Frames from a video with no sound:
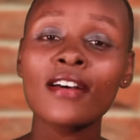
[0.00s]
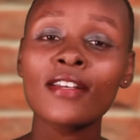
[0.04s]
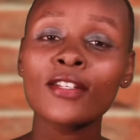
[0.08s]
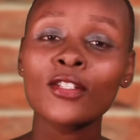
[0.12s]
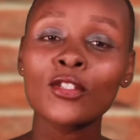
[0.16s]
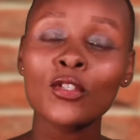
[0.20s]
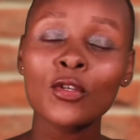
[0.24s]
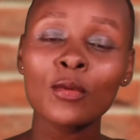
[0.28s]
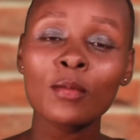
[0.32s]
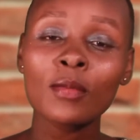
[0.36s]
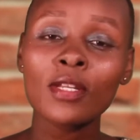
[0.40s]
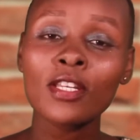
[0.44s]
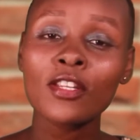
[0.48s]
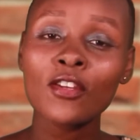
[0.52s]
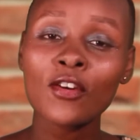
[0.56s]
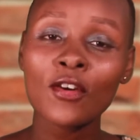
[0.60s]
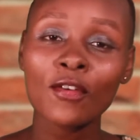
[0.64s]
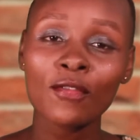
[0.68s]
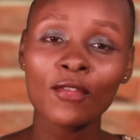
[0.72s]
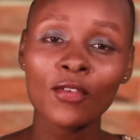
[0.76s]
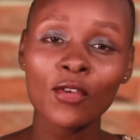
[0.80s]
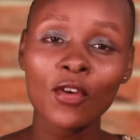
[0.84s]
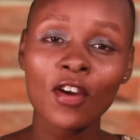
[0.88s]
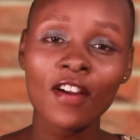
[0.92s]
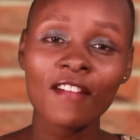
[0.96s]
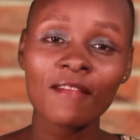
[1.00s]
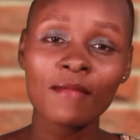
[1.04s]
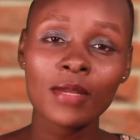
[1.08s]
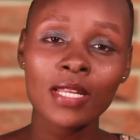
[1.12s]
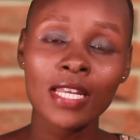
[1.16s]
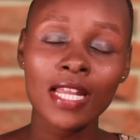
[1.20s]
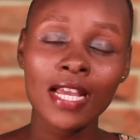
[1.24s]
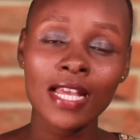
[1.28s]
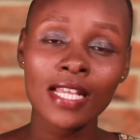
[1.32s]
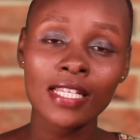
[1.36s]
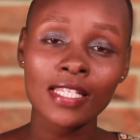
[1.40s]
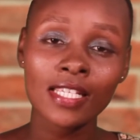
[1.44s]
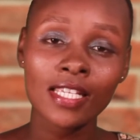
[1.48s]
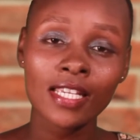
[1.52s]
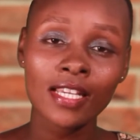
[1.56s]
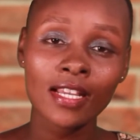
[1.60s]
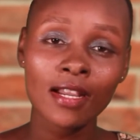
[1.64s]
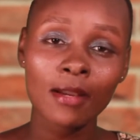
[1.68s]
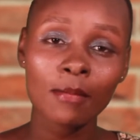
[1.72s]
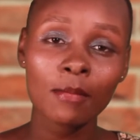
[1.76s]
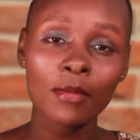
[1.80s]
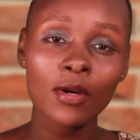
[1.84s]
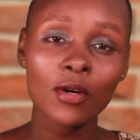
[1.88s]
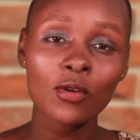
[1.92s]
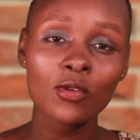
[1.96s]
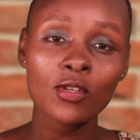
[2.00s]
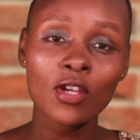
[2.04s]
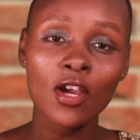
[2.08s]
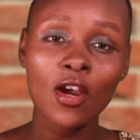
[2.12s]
So many of you have been asking about